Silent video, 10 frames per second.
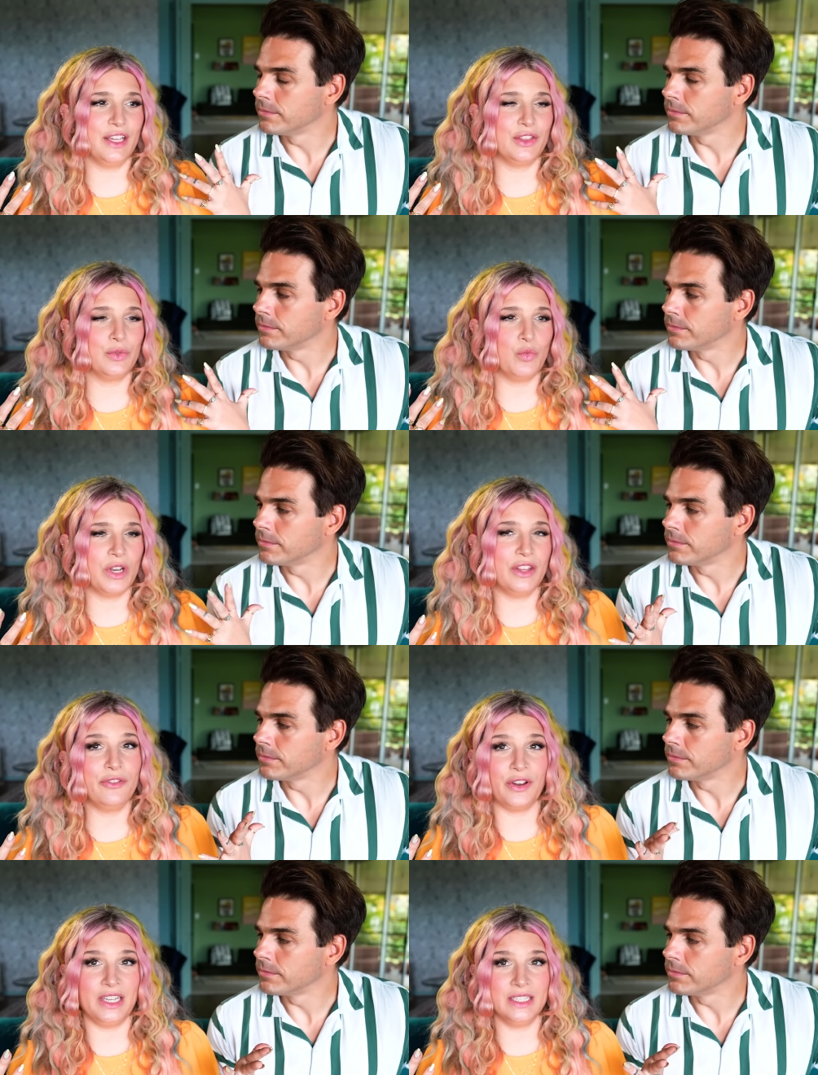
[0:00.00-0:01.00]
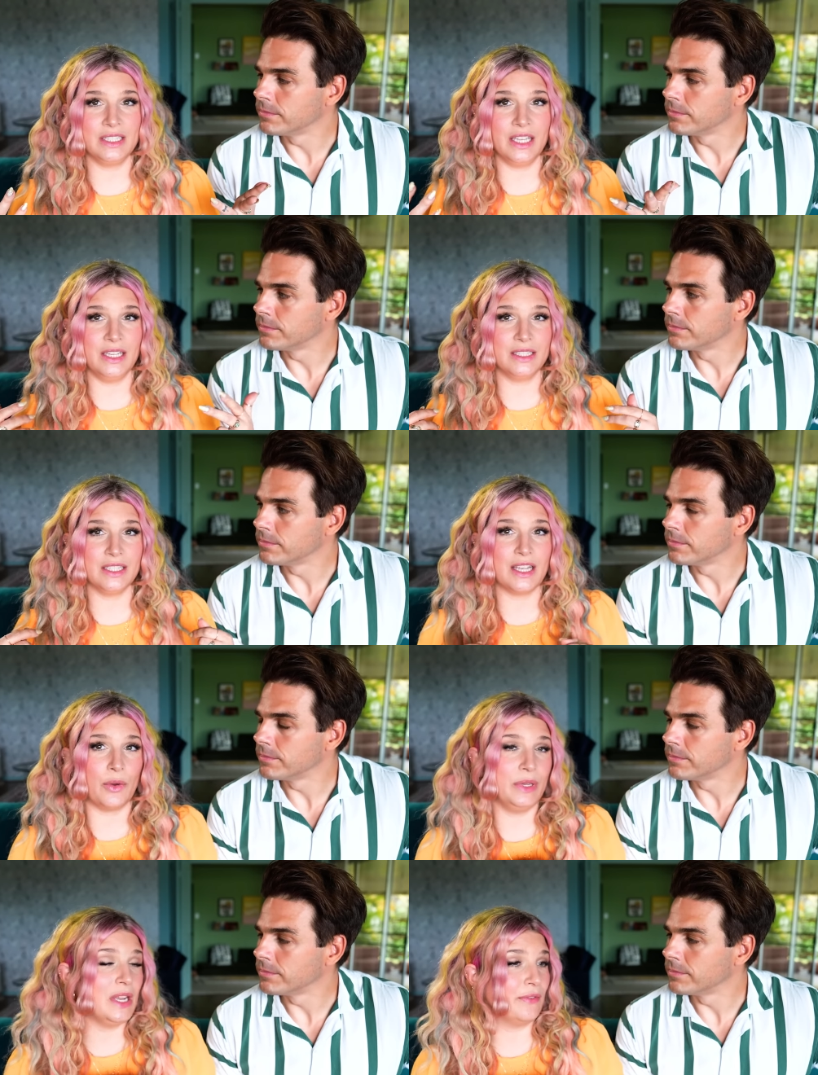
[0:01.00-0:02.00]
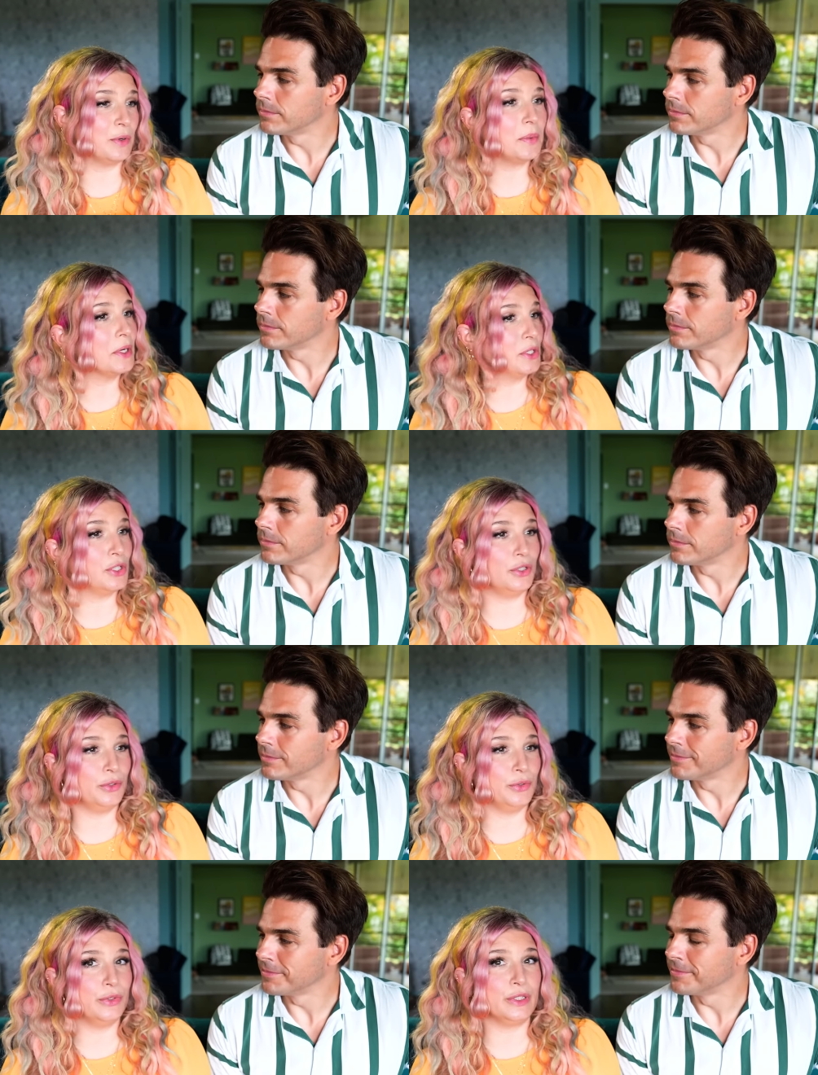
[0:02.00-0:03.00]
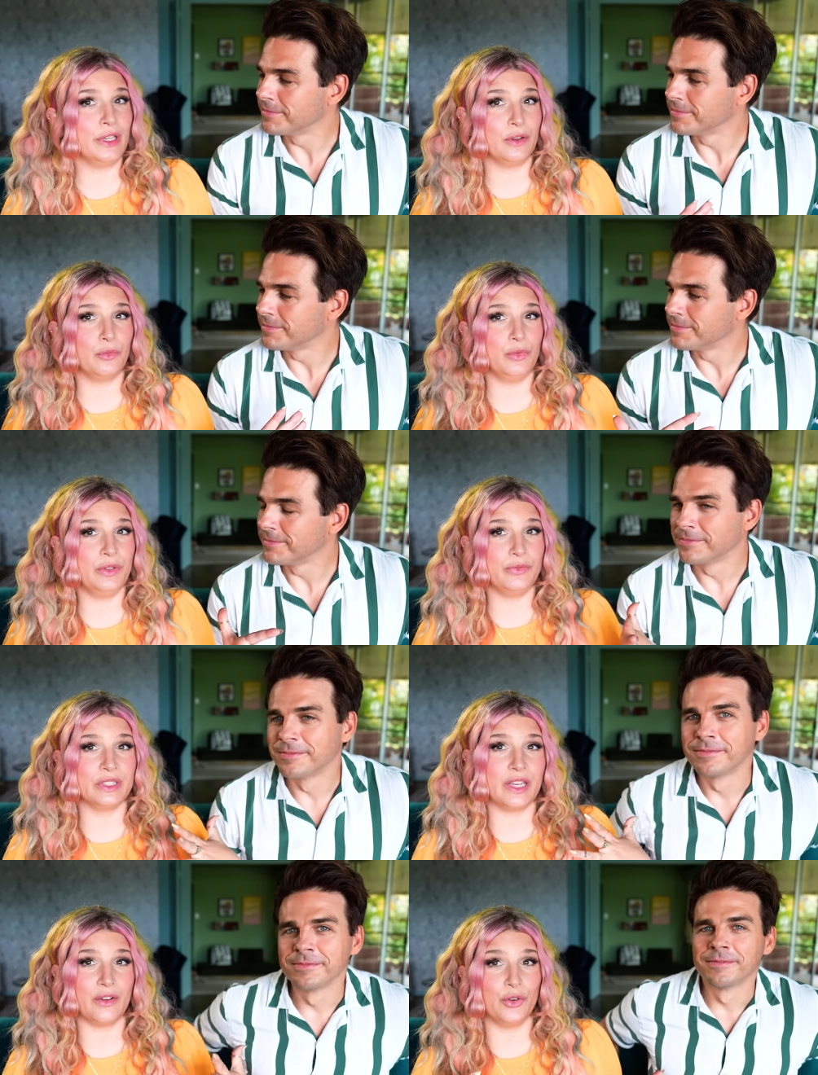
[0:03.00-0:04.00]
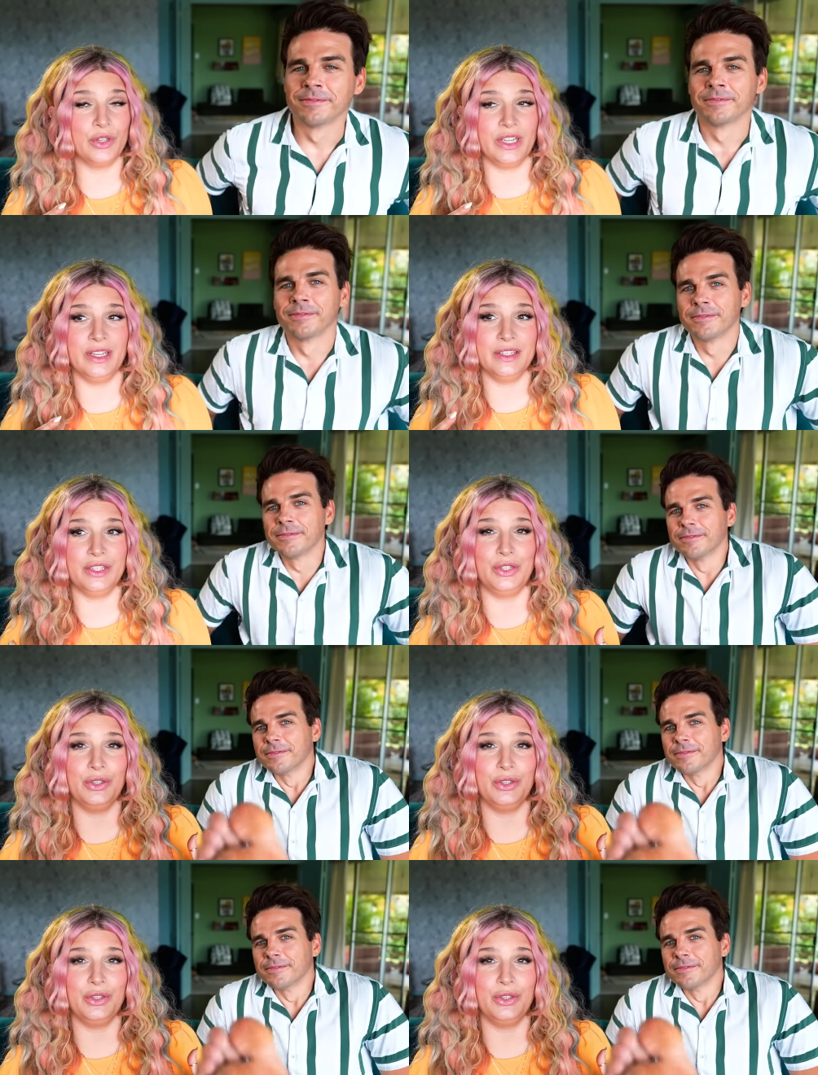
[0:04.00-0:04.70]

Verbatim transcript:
Speaker 1: like one of the funniest things is that we never wear shoes. Like we've settled into,